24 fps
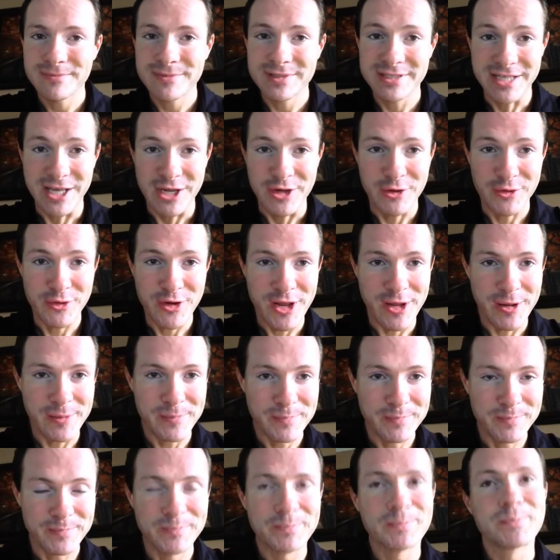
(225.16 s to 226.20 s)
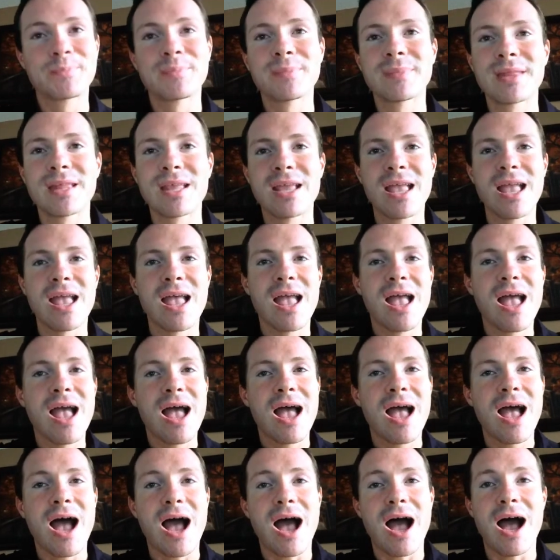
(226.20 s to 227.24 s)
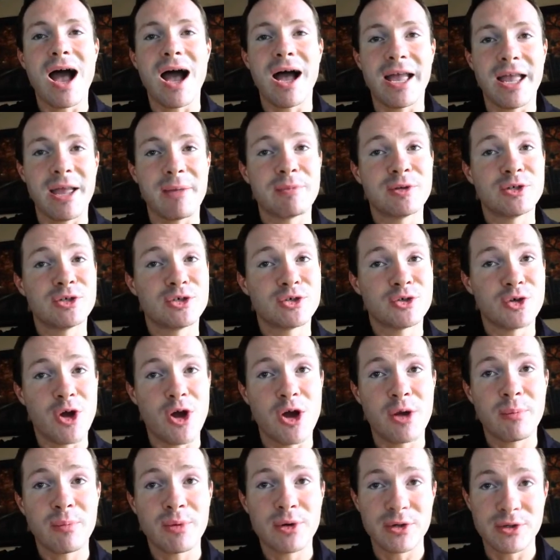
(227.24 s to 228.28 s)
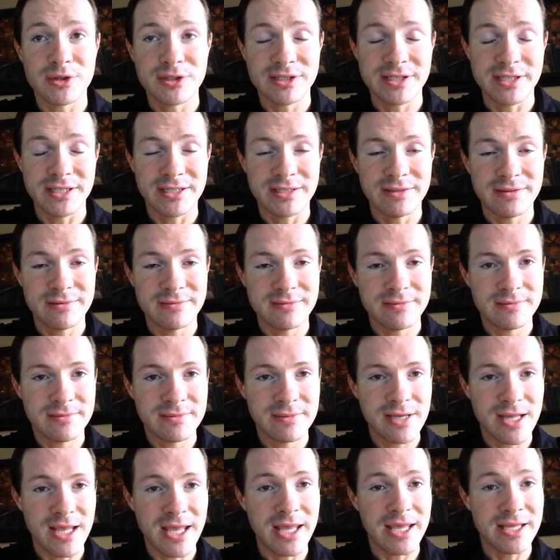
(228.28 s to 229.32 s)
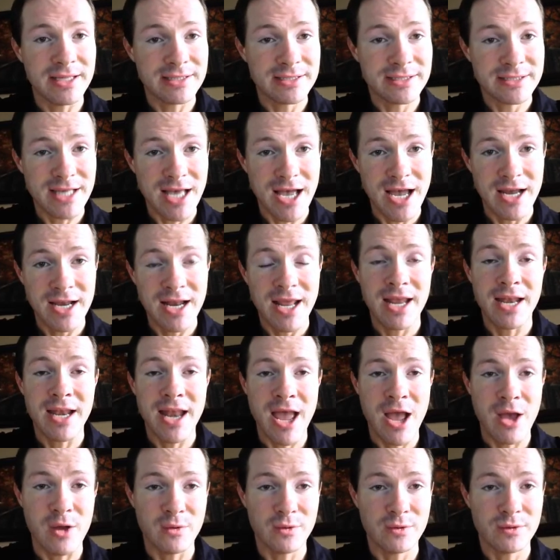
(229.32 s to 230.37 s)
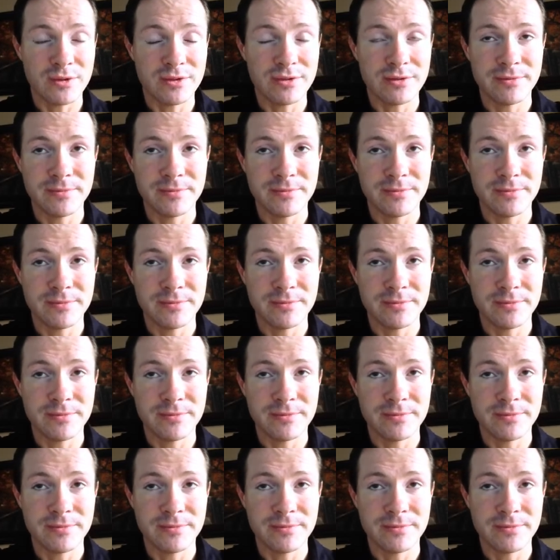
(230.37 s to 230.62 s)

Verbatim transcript: Say your name. I am a strong person inside and out.